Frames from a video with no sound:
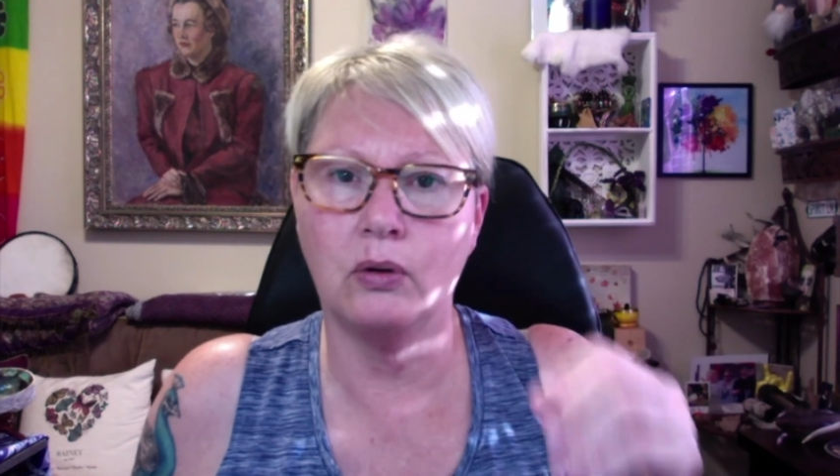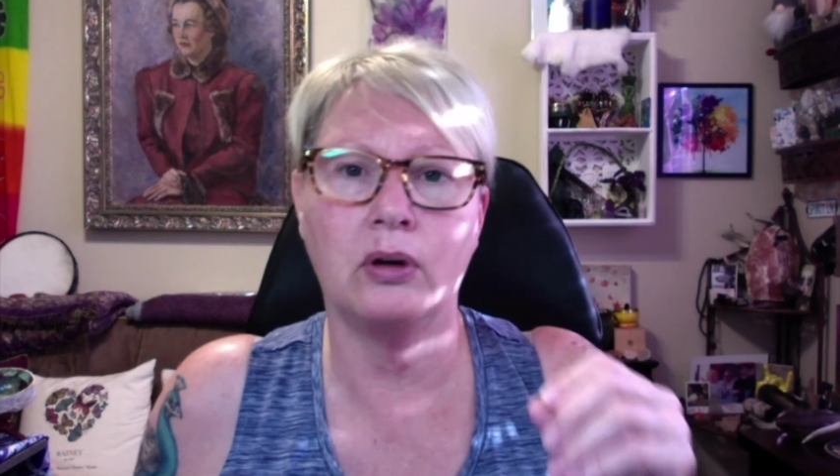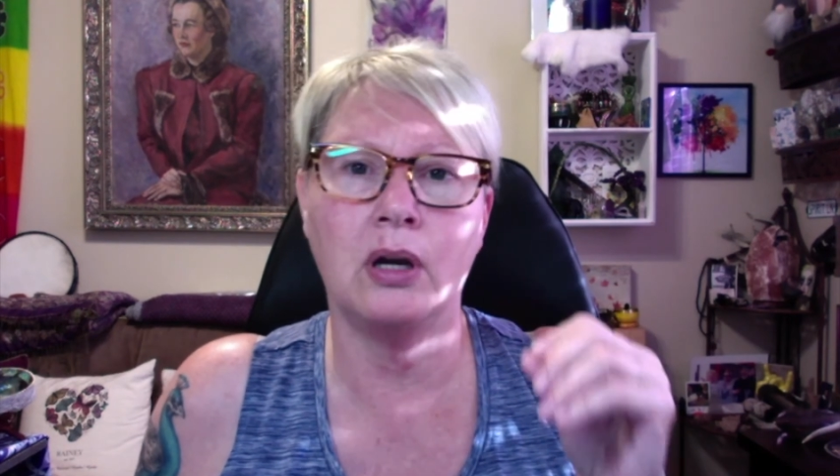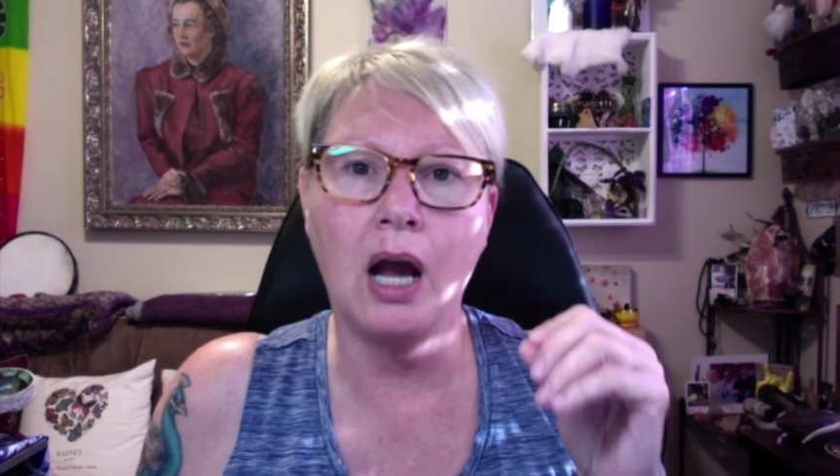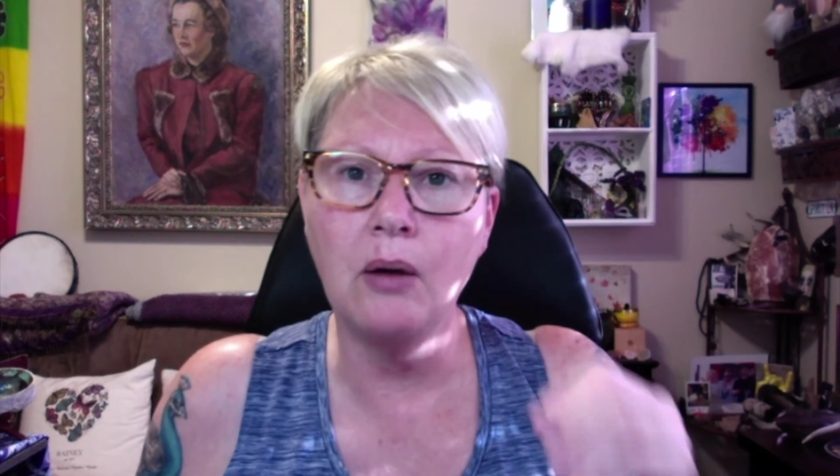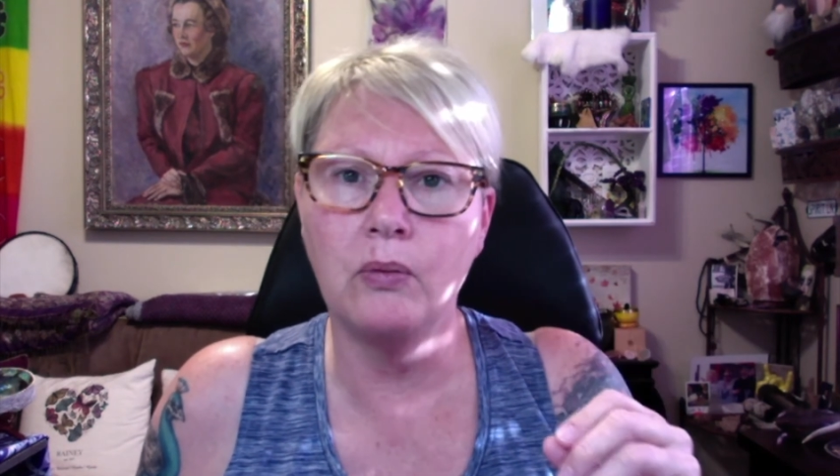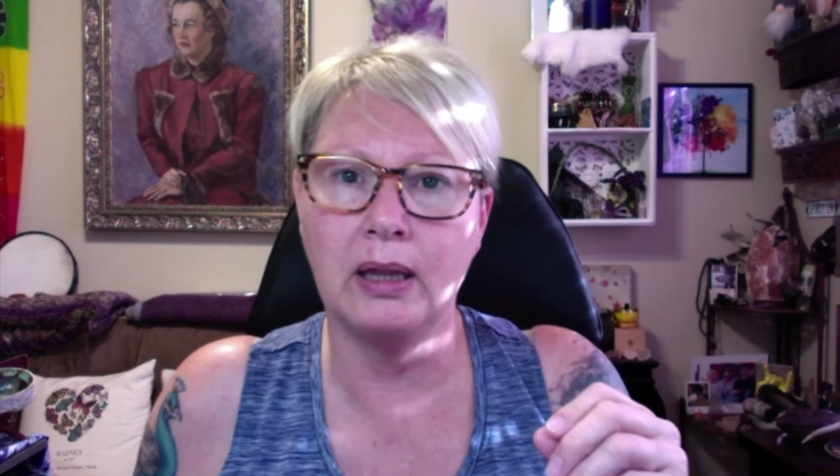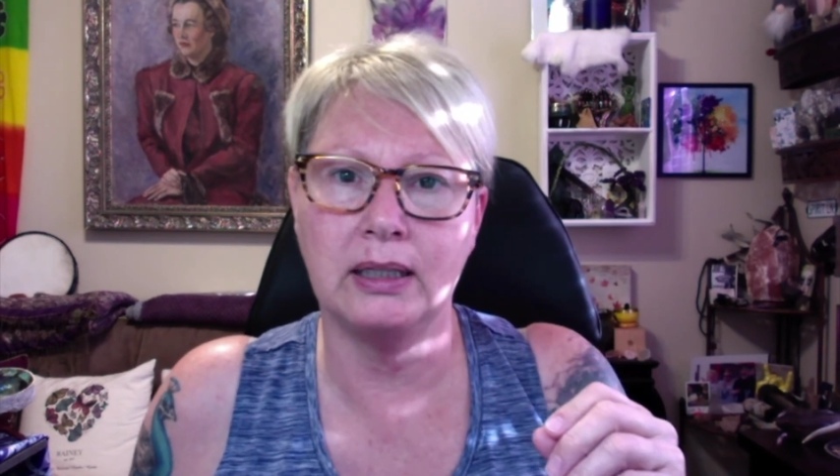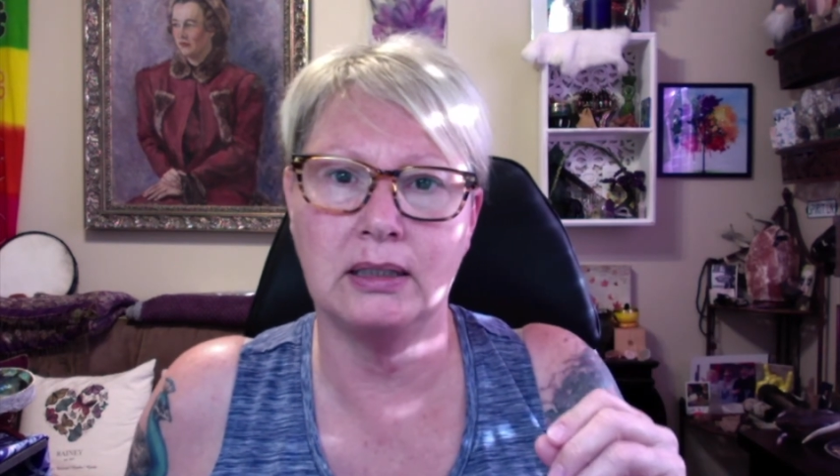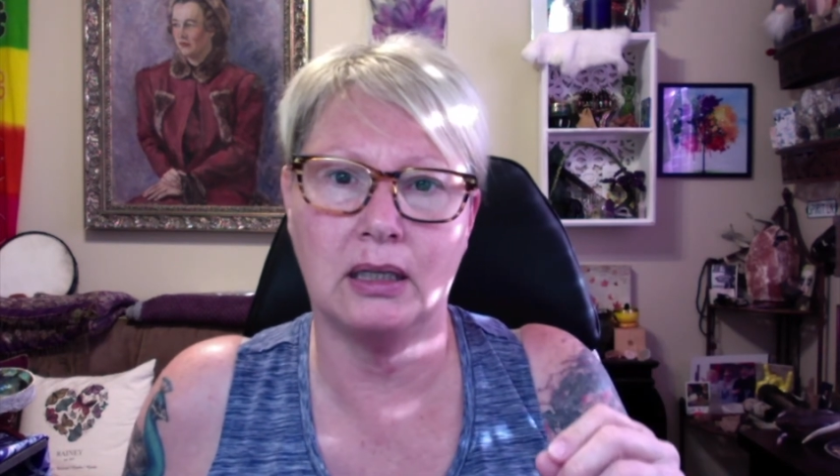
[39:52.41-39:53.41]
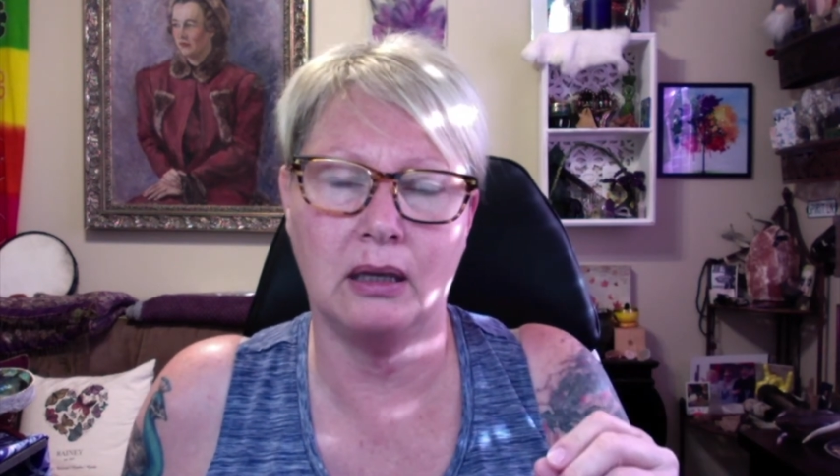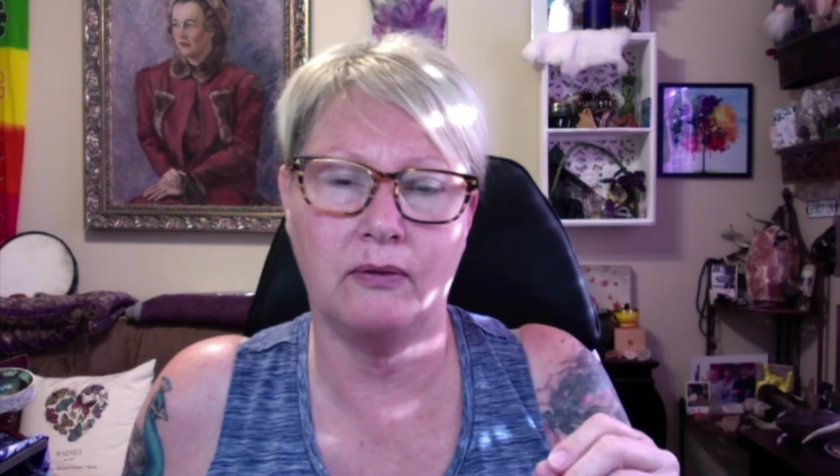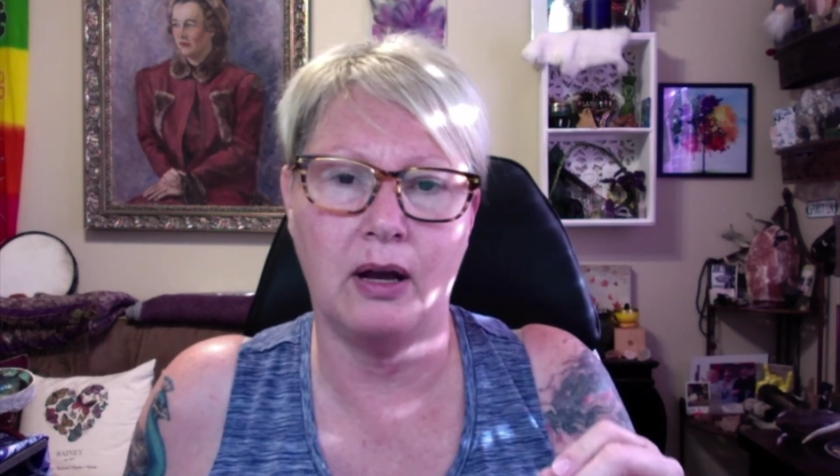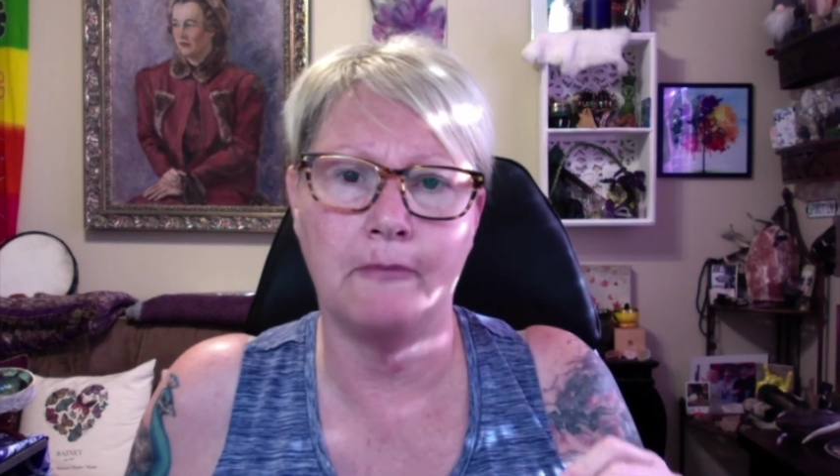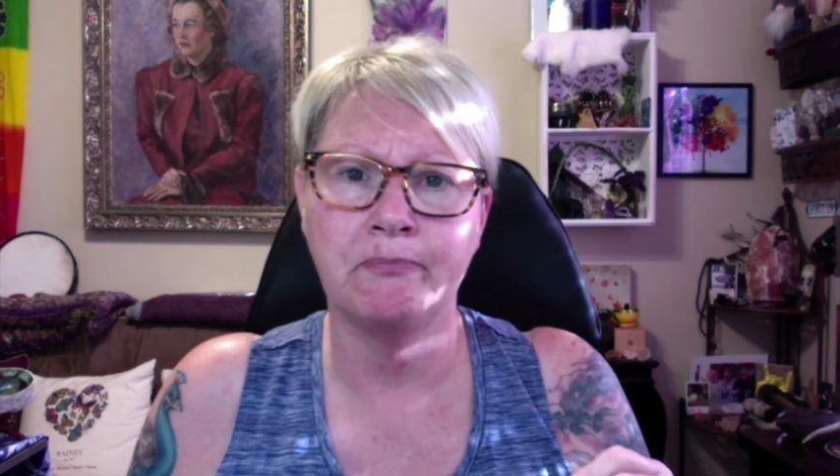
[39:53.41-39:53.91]
are not willing to give
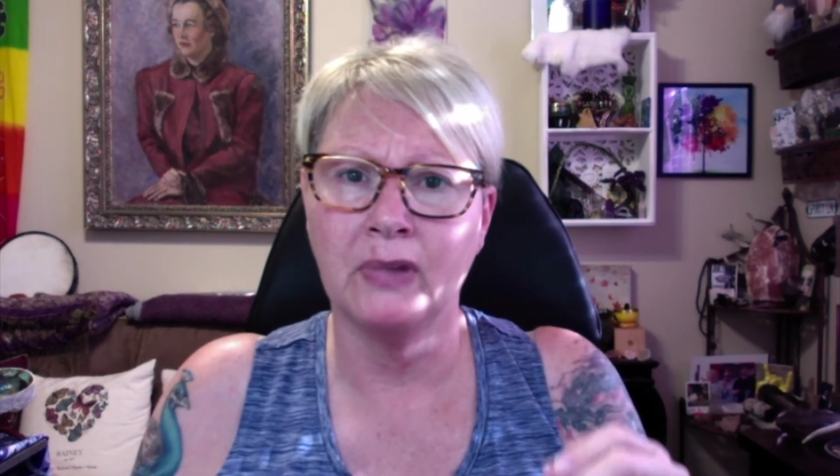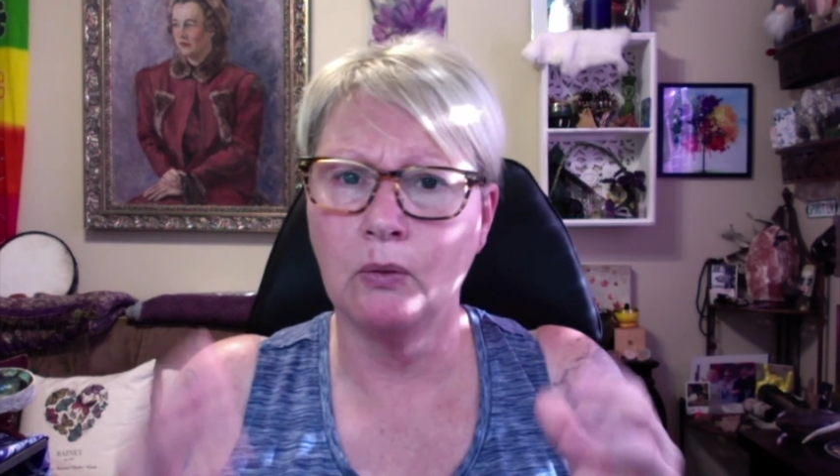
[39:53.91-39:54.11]
up.